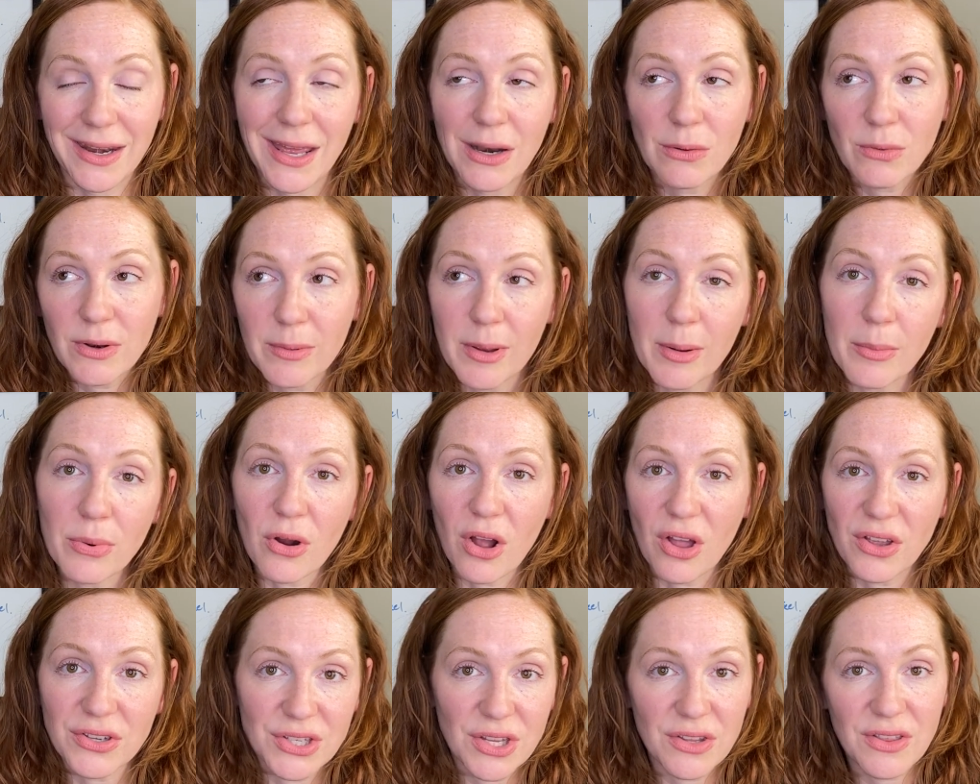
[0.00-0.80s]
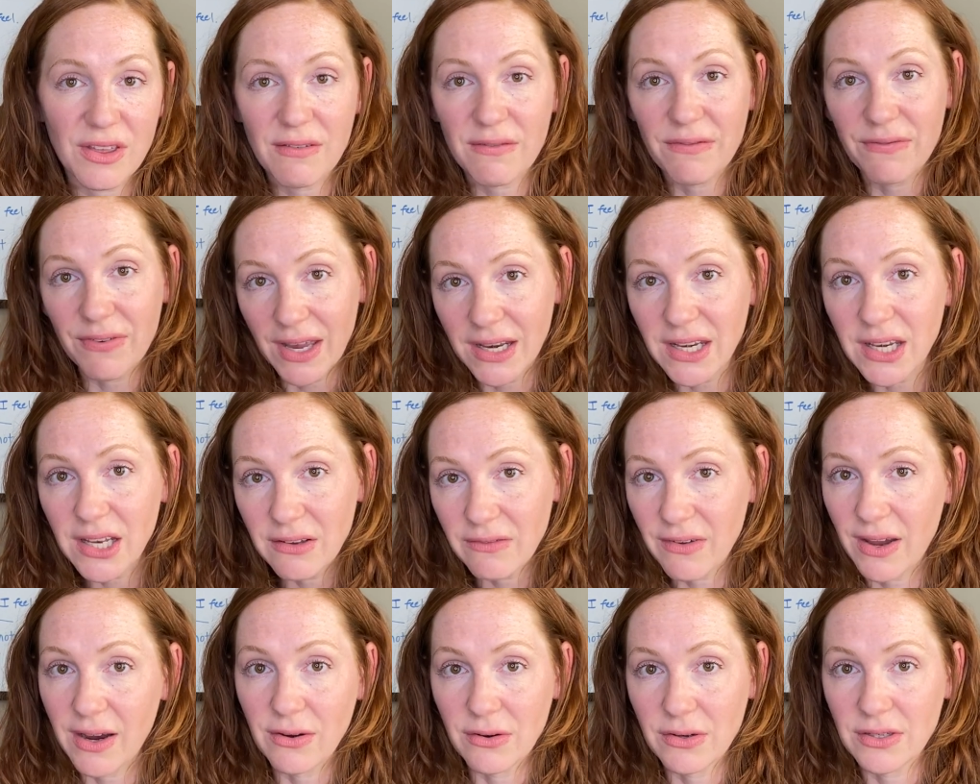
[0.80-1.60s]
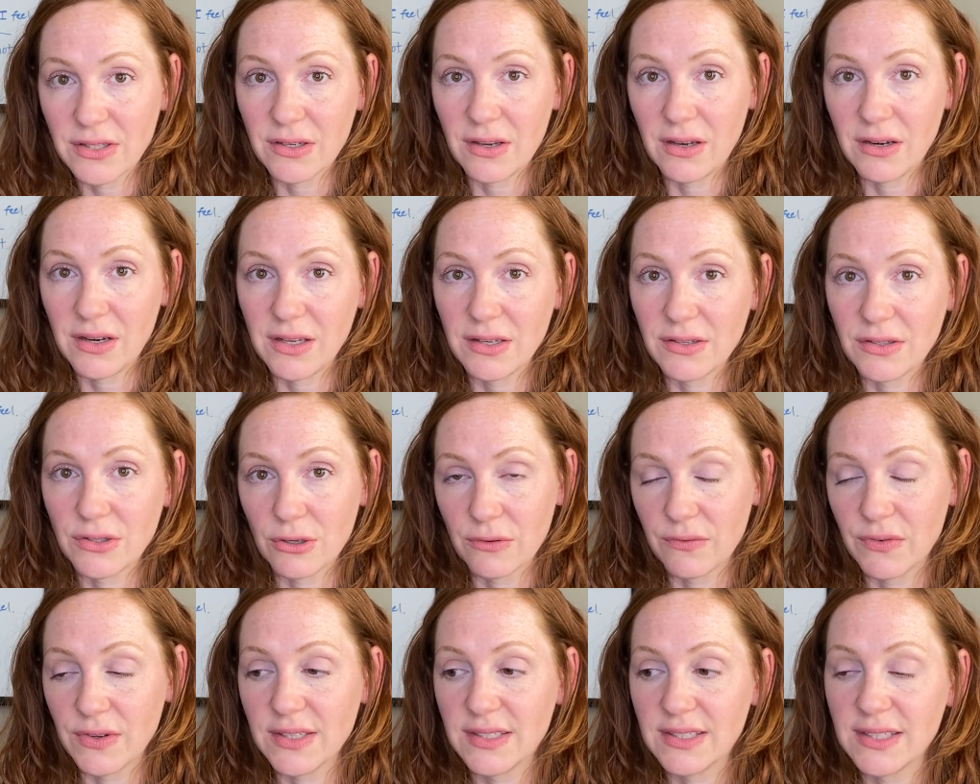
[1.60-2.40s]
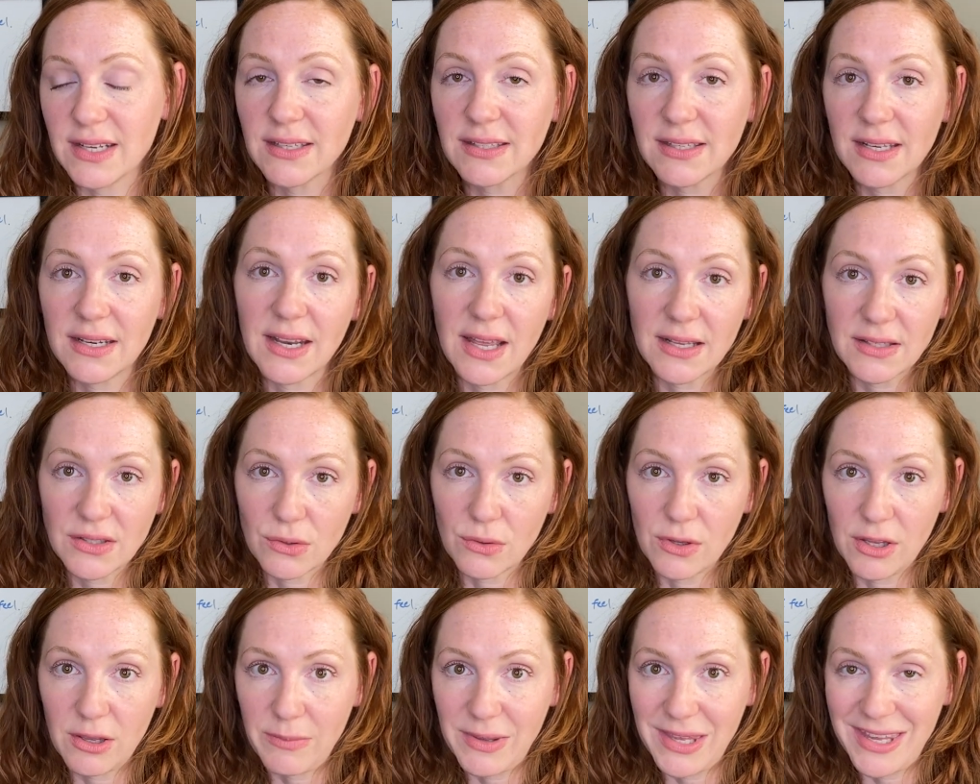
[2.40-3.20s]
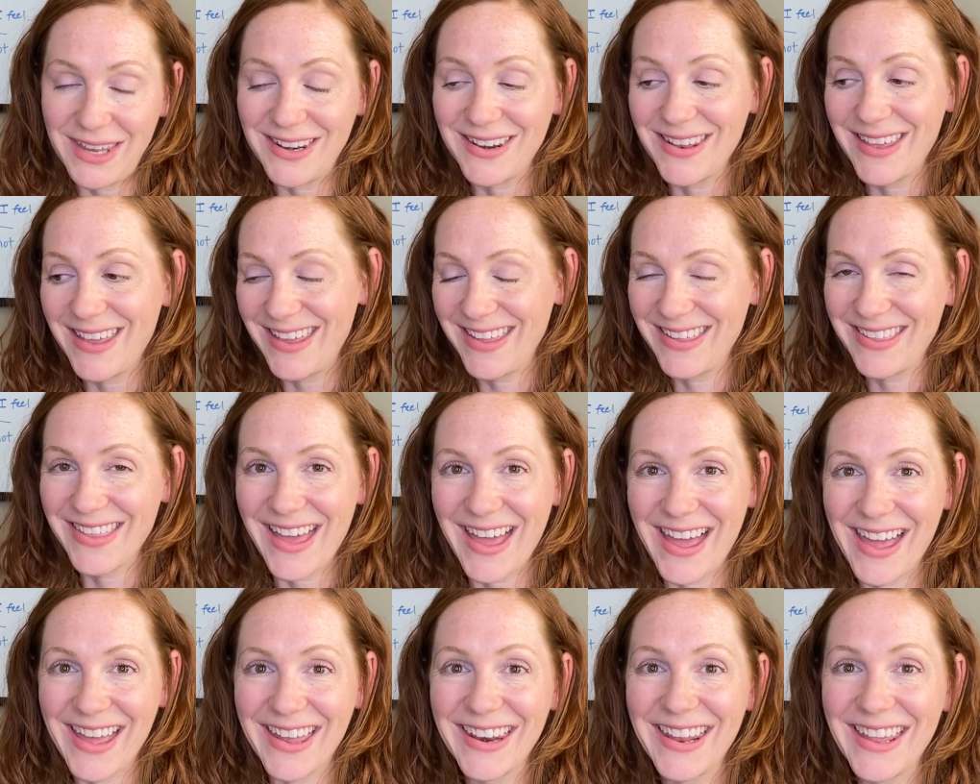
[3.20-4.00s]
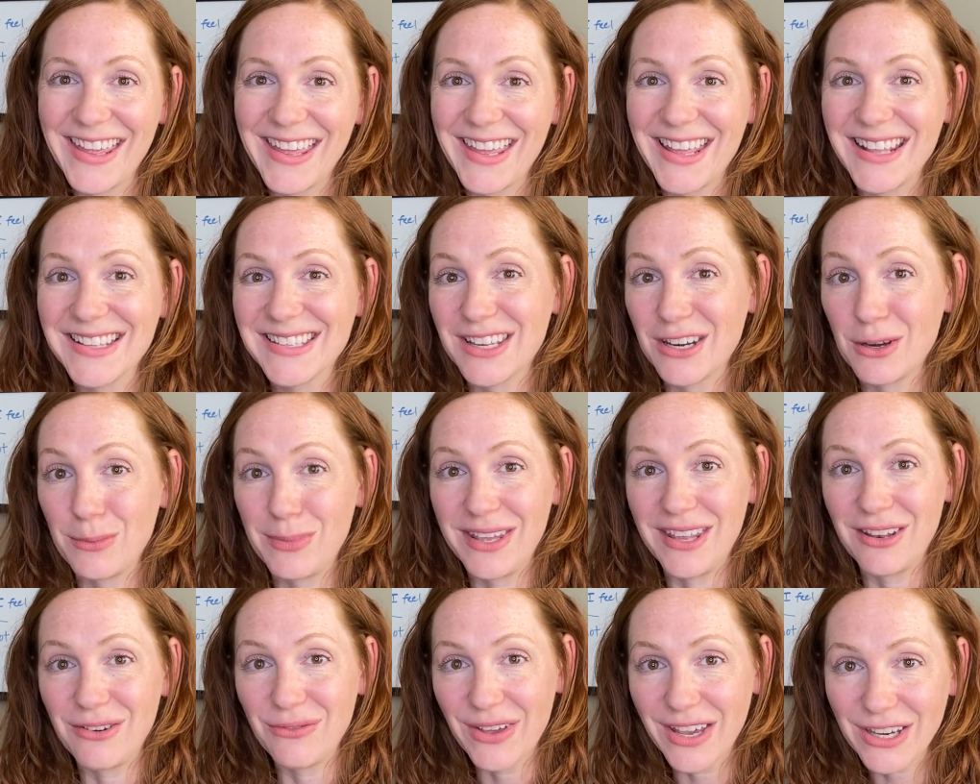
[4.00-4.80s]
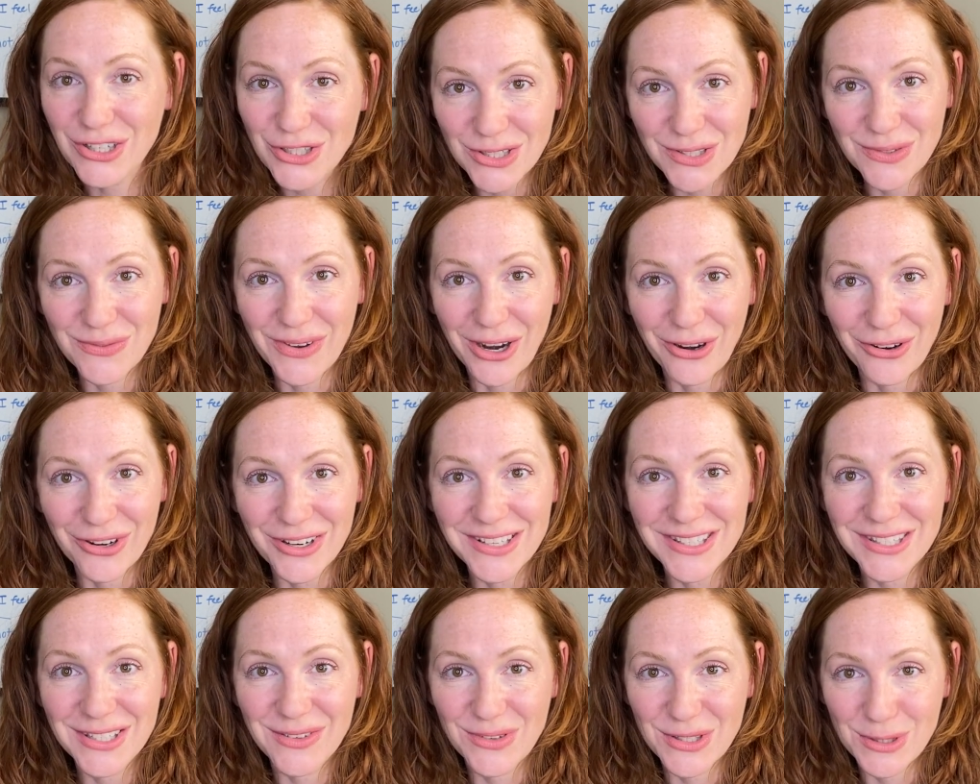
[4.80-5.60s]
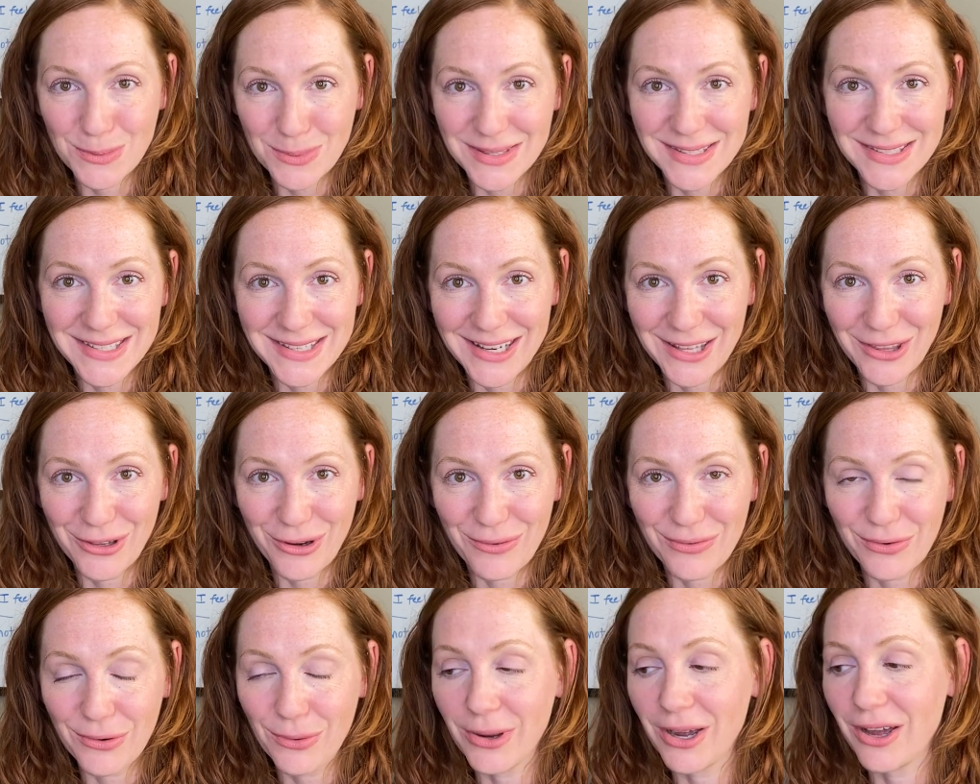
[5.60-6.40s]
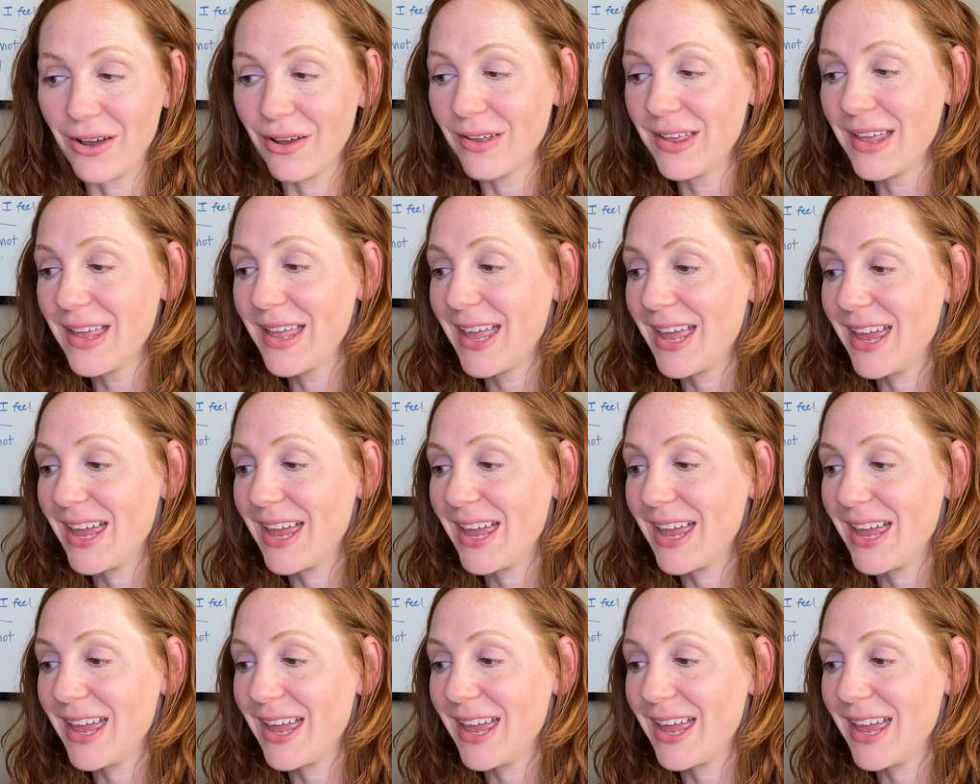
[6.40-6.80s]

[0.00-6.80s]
And remember also that finding virus on a surface doesn't necessarily mean that it's going to be infectious virus if it's been sitting there for a while.